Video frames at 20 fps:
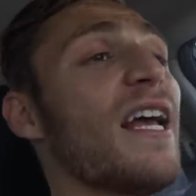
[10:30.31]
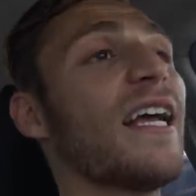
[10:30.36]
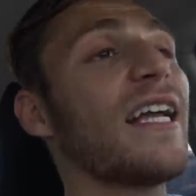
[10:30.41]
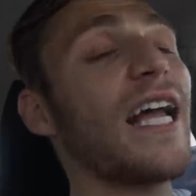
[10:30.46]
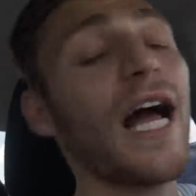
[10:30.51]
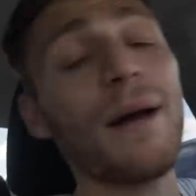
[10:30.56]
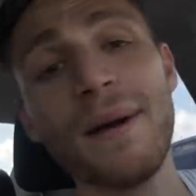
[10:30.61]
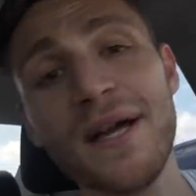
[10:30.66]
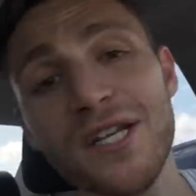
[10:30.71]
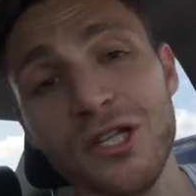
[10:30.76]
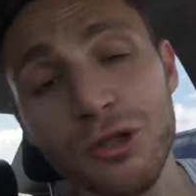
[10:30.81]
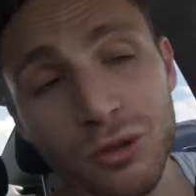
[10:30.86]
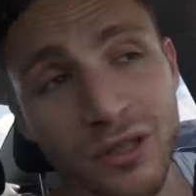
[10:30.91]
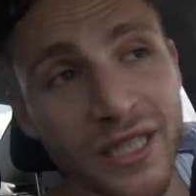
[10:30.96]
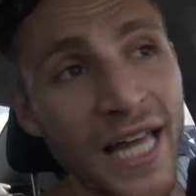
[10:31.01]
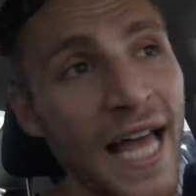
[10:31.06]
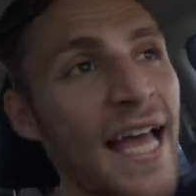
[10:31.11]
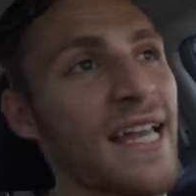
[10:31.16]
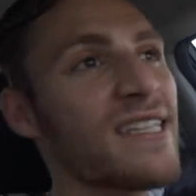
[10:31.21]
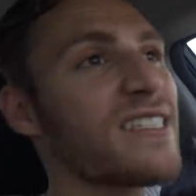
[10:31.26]
Got my new
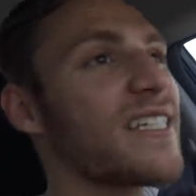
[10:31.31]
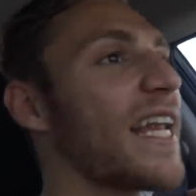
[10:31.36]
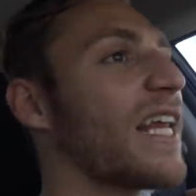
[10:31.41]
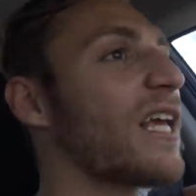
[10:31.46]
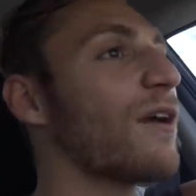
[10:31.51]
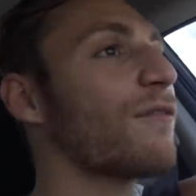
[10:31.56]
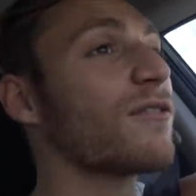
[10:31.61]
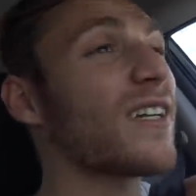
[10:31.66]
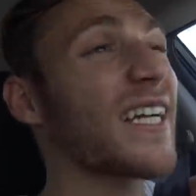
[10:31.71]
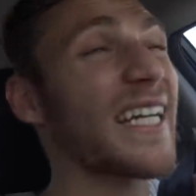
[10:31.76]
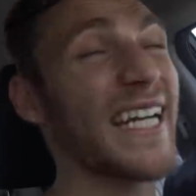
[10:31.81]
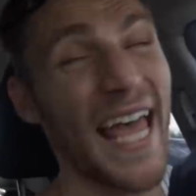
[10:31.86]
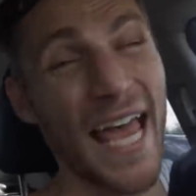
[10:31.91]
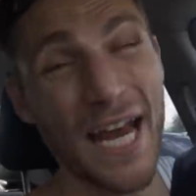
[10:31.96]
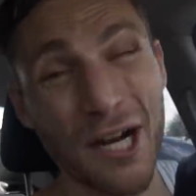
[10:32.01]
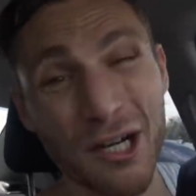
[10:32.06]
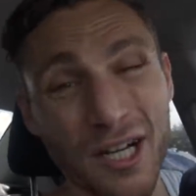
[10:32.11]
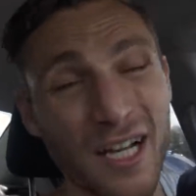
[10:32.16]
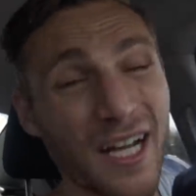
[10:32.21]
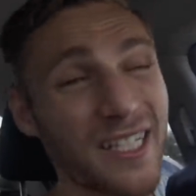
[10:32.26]
lens, getting a freaking
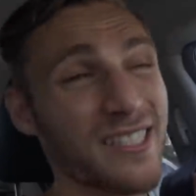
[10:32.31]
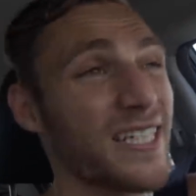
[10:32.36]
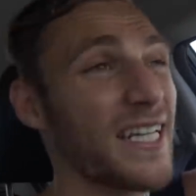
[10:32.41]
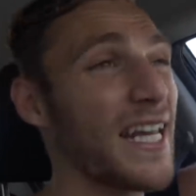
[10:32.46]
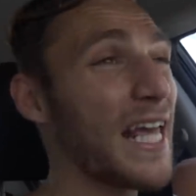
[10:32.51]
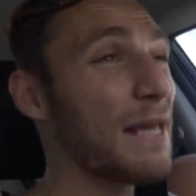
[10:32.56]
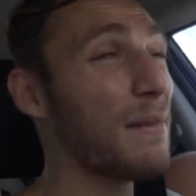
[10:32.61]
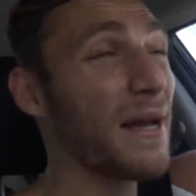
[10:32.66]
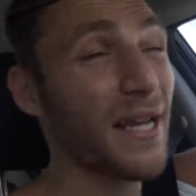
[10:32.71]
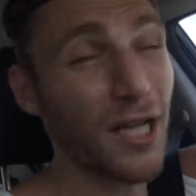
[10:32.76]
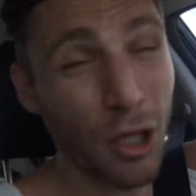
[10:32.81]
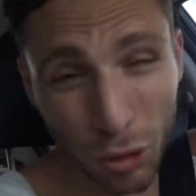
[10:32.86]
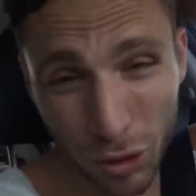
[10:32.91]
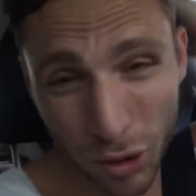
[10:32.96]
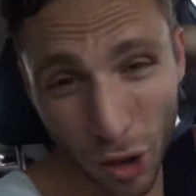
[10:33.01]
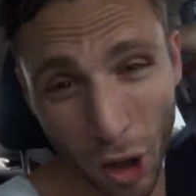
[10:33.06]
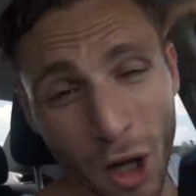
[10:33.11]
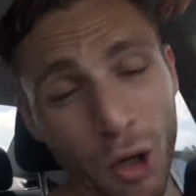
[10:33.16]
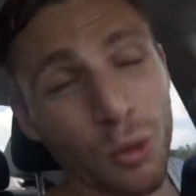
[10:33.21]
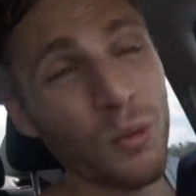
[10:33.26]
haircut today. Might go
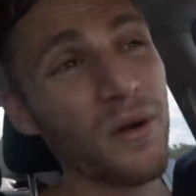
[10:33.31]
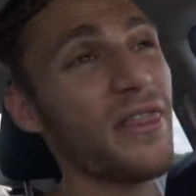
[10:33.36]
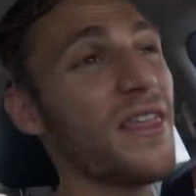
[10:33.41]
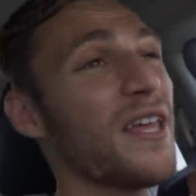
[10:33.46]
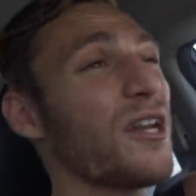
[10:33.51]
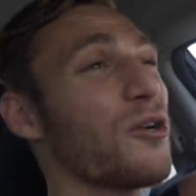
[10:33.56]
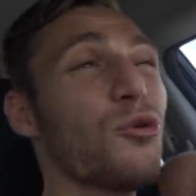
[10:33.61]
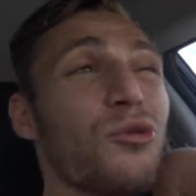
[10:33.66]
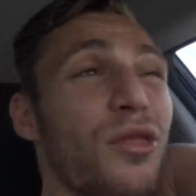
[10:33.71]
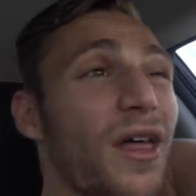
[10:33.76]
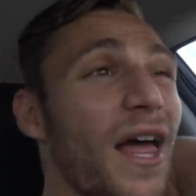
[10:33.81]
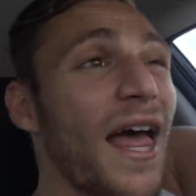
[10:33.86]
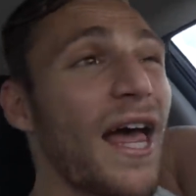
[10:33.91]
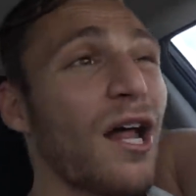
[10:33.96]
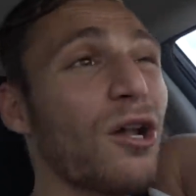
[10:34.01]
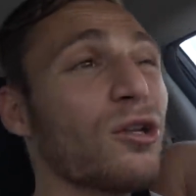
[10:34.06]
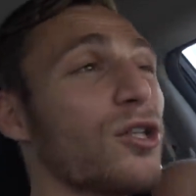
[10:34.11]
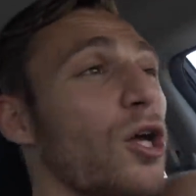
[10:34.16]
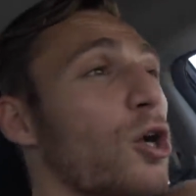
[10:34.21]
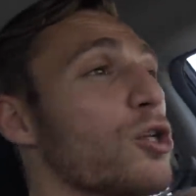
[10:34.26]
long with it. Who the
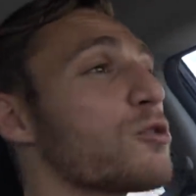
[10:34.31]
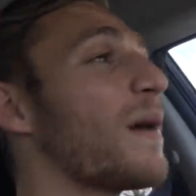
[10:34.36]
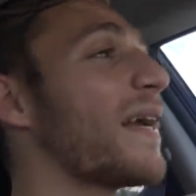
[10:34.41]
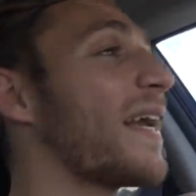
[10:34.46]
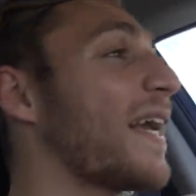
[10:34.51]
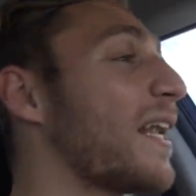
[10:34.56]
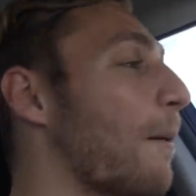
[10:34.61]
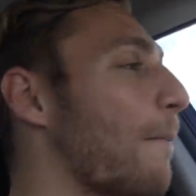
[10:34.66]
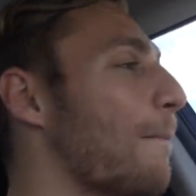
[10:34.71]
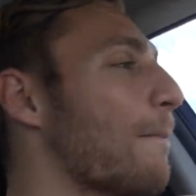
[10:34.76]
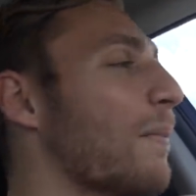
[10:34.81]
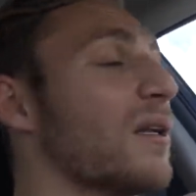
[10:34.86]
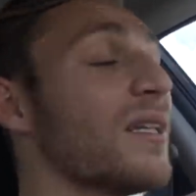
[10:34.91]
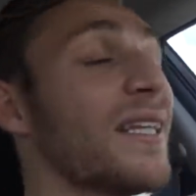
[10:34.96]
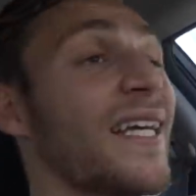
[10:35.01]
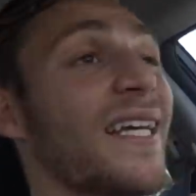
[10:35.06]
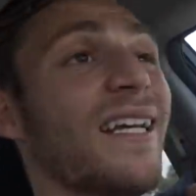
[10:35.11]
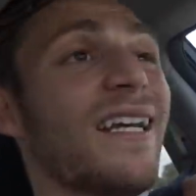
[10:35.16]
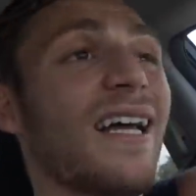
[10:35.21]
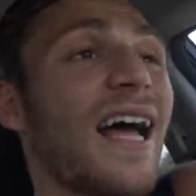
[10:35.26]
hell knows? Might get a
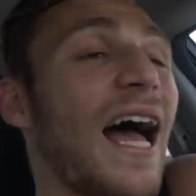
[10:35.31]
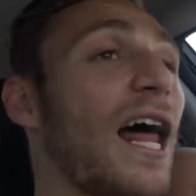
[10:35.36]
mullet.